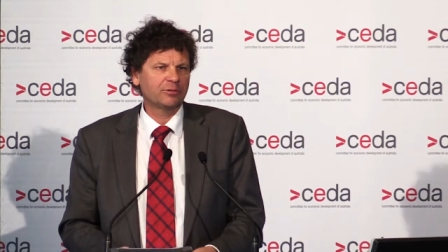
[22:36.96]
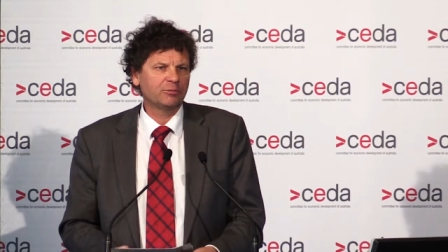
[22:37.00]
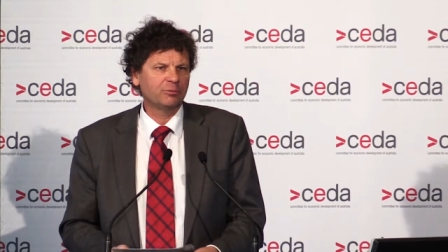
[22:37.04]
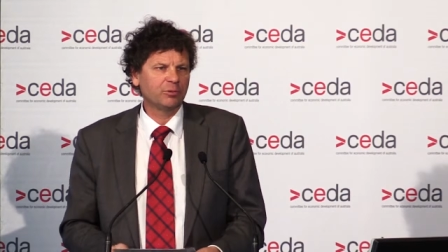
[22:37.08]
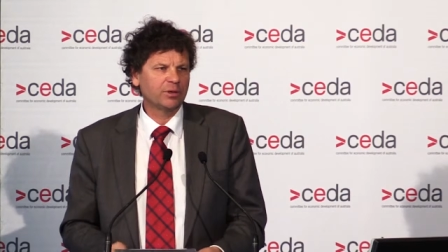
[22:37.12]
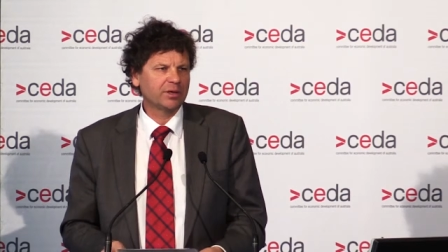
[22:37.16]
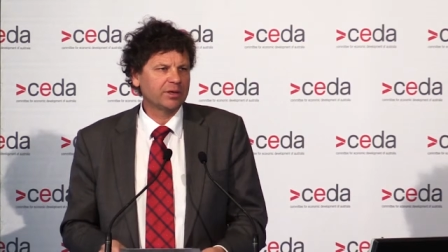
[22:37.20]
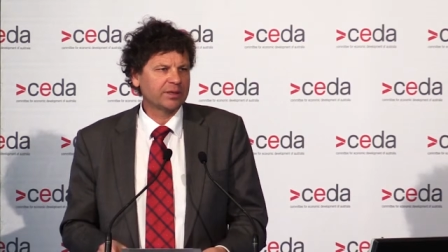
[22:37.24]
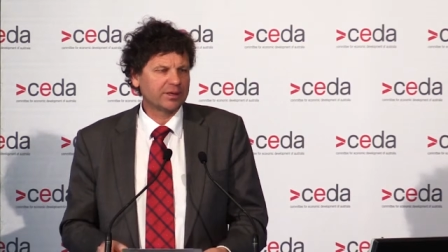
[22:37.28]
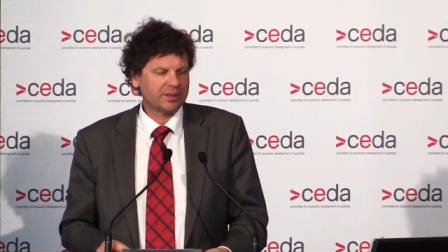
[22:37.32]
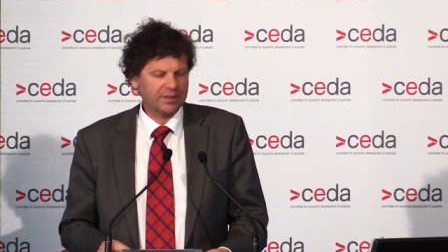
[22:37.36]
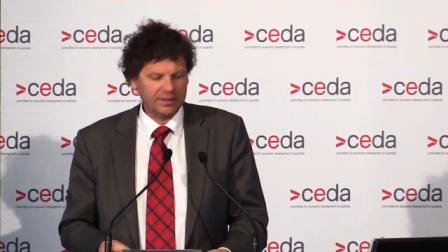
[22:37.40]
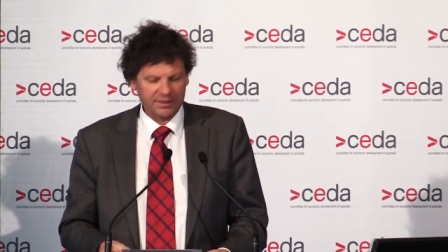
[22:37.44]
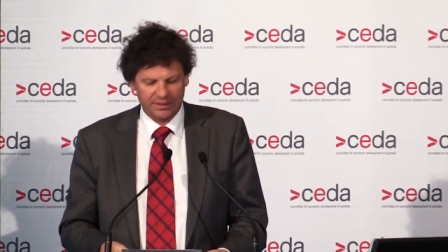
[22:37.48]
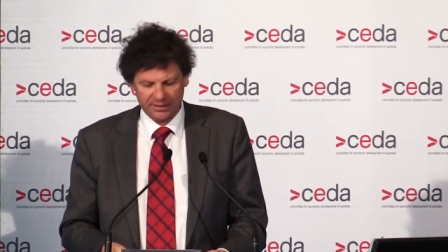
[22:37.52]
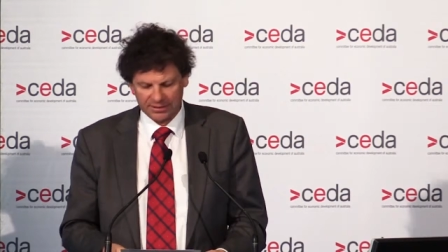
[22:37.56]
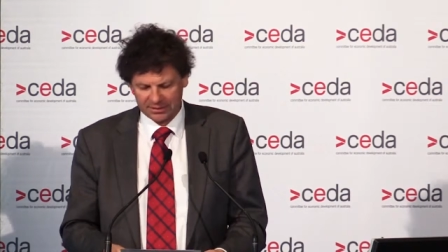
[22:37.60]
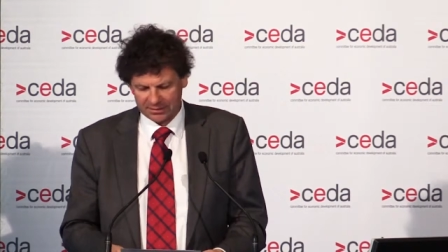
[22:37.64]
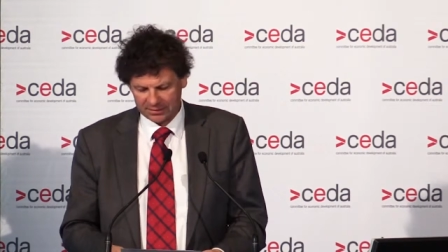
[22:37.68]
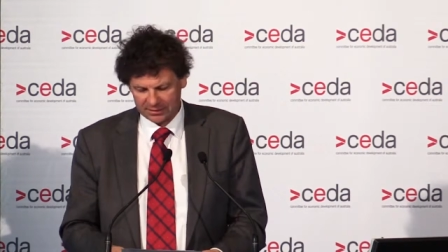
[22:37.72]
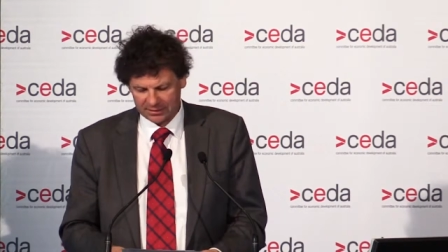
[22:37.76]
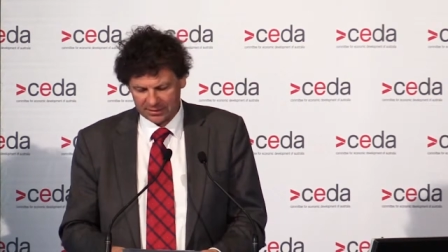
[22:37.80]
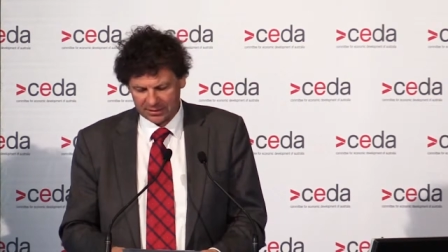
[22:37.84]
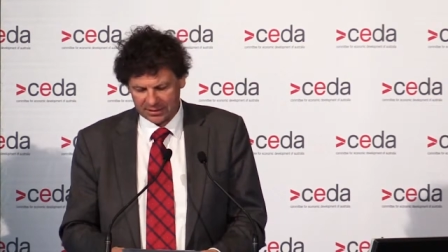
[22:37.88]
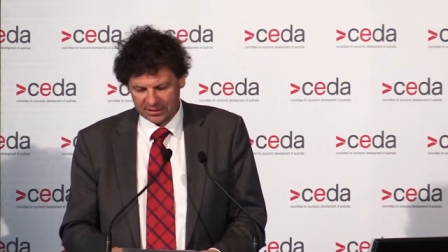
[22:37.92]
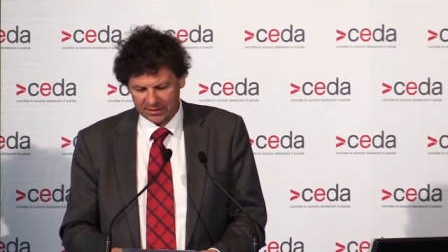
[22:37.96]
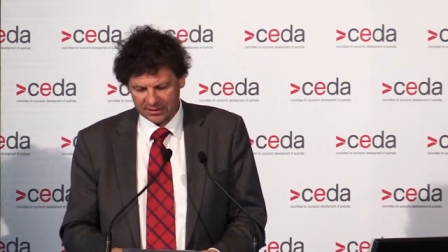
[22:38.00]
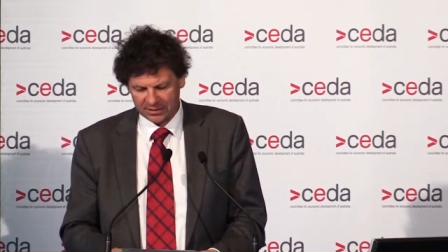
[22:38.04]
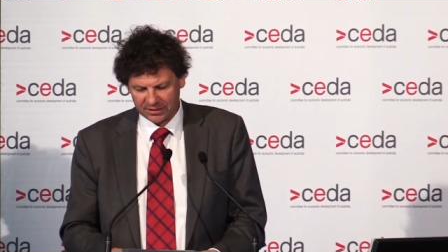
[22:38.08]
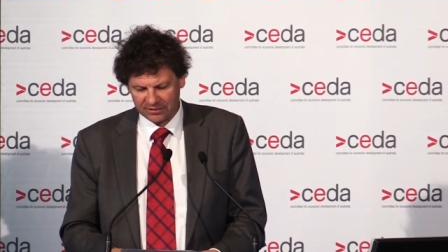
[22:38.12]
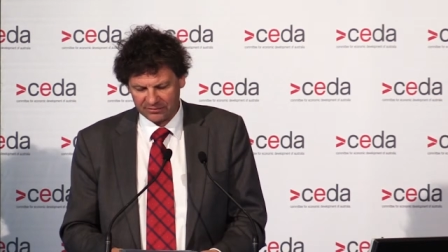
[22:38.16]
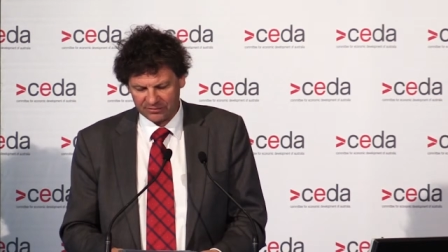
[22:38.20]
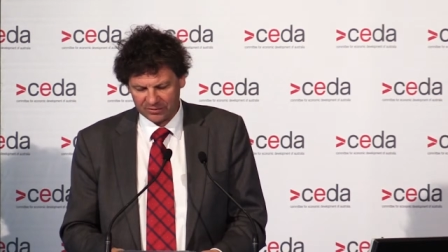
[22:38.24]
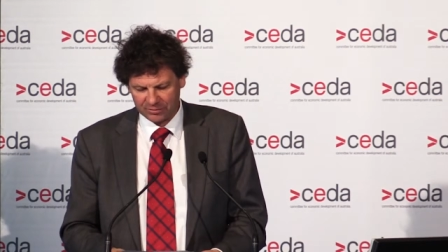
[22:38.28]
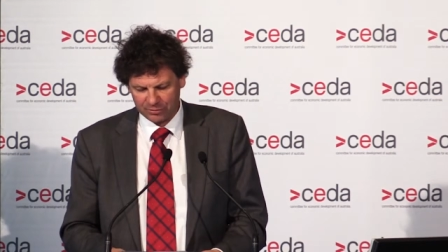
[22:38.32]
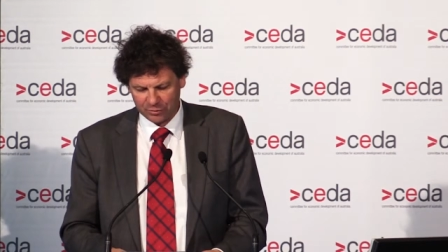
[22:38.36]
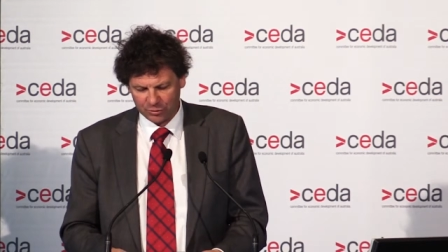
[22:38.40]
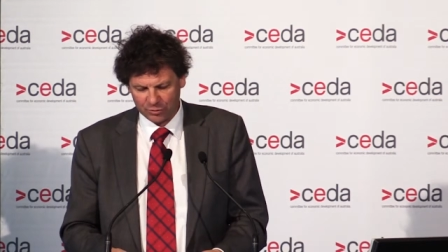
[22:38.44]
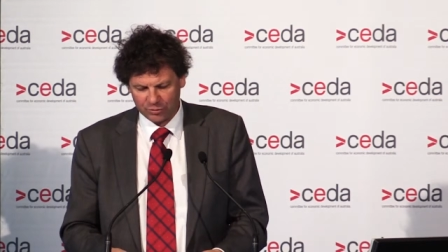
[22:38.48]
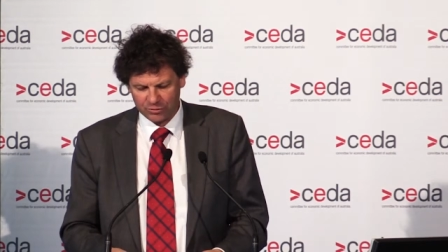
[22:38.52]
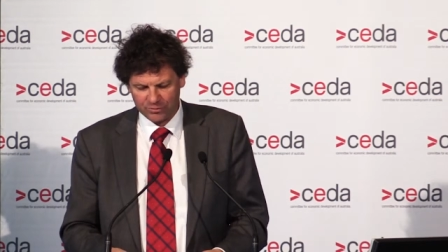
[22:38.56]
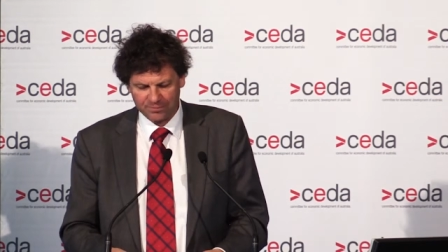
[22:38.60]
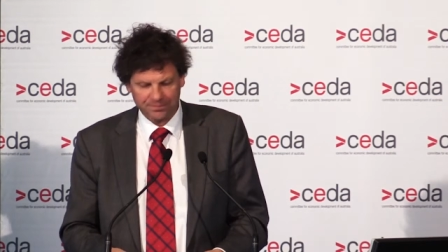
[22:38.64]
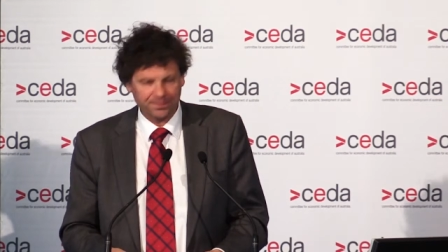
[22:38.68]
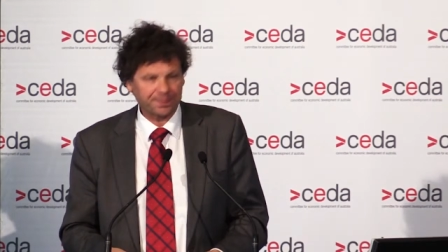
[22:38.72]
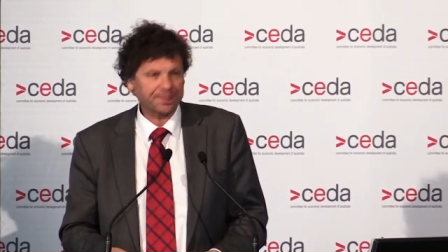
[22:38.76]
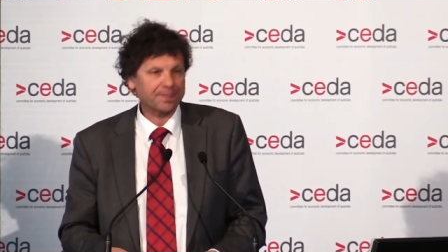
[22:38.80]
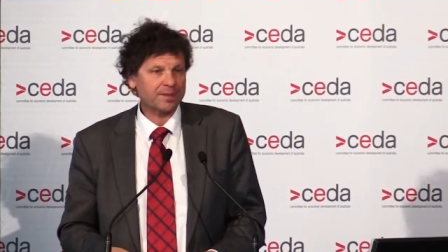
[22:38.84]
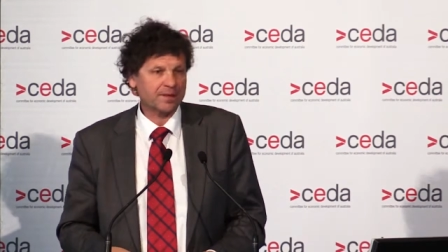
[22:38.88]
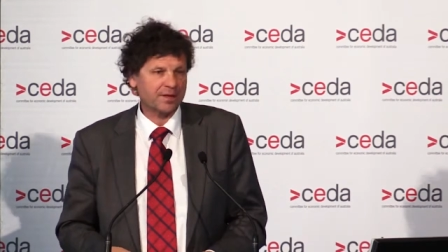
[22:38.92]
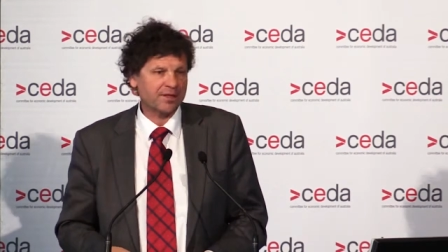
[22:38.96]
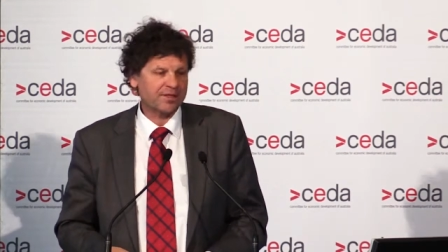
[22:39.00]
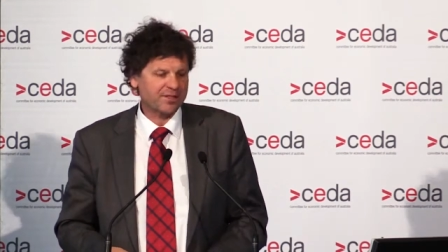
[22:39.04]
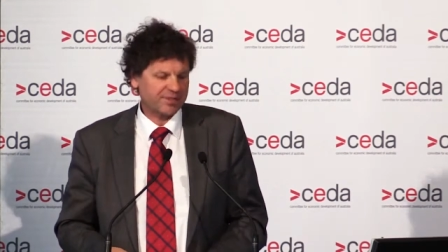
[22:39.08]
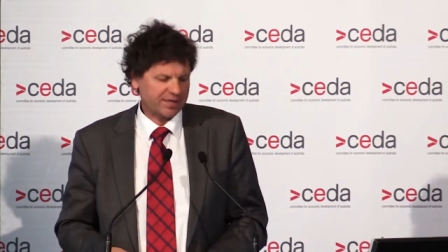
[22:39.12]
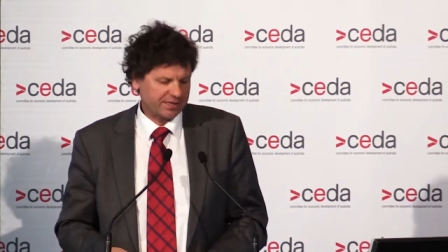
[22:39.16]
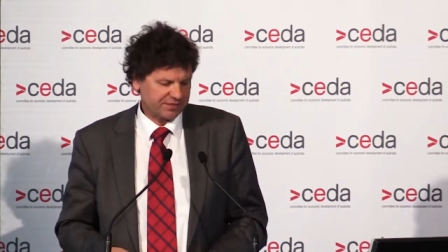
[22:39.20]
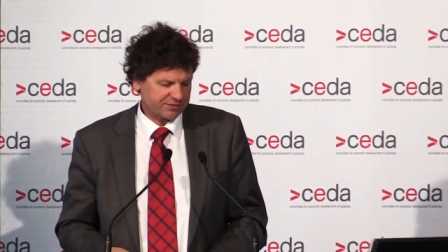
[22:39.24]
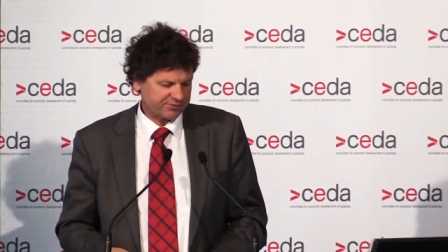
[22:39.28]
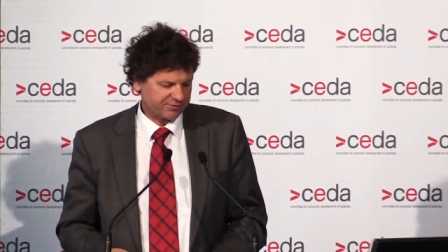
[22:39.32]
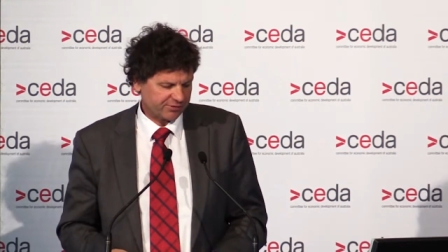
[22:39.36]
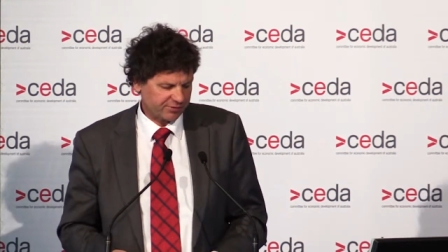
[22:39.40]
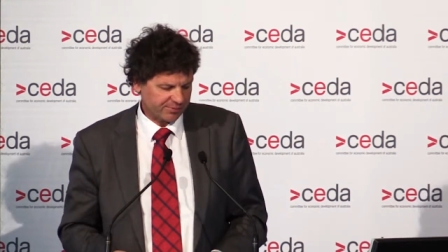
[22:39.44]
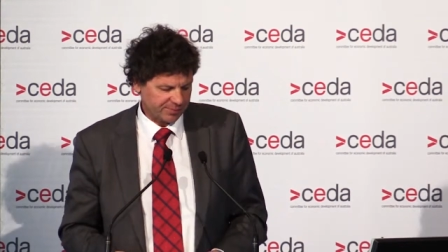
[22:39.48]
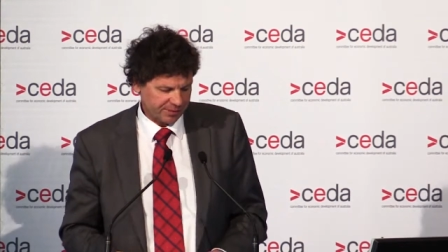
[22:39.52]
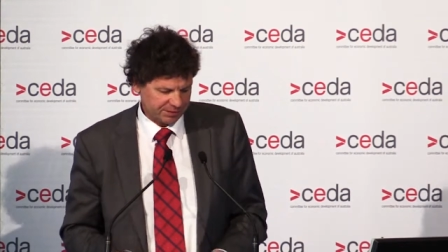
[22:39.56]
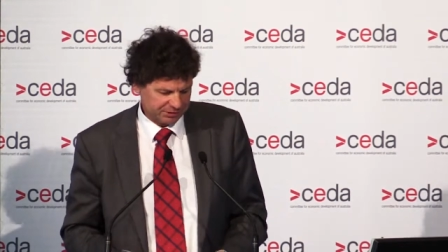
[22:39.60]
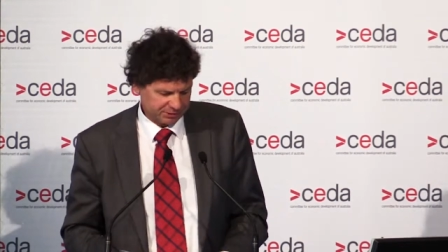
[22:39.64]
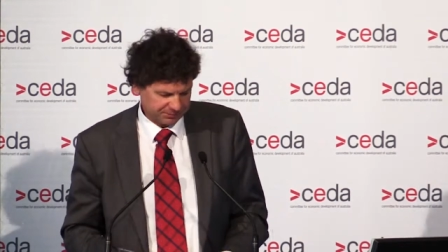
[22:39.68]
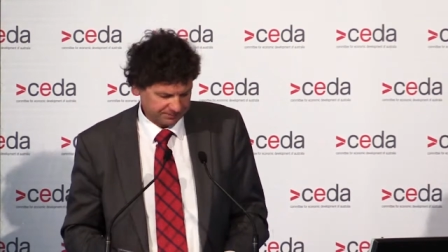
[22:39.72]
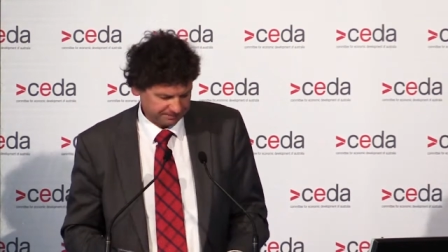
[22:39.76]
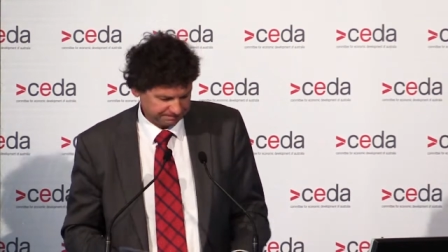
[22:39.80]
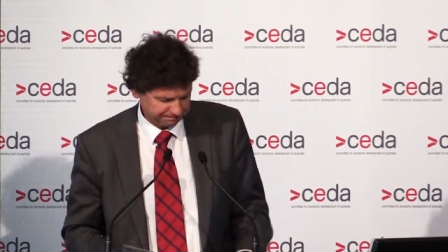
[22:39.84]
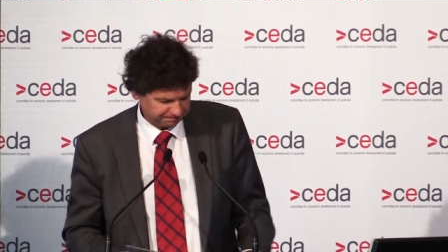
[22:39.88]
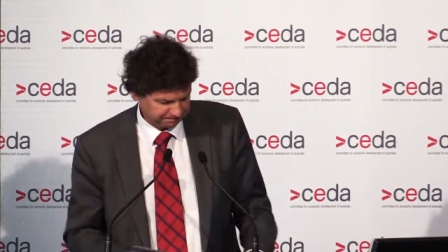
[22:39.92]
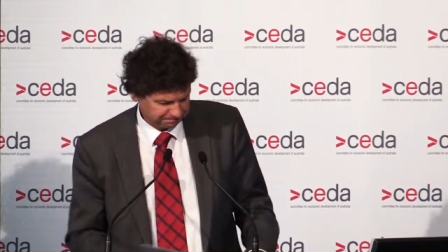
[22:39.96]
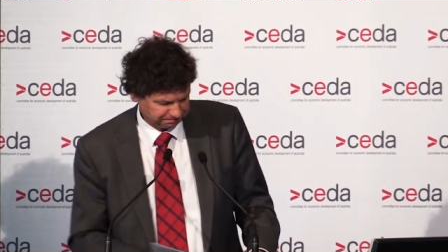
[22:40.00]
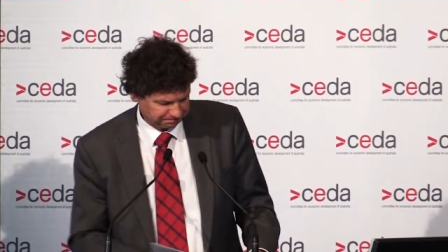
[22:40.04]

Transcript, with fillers: willingly and even more. Thanks very much.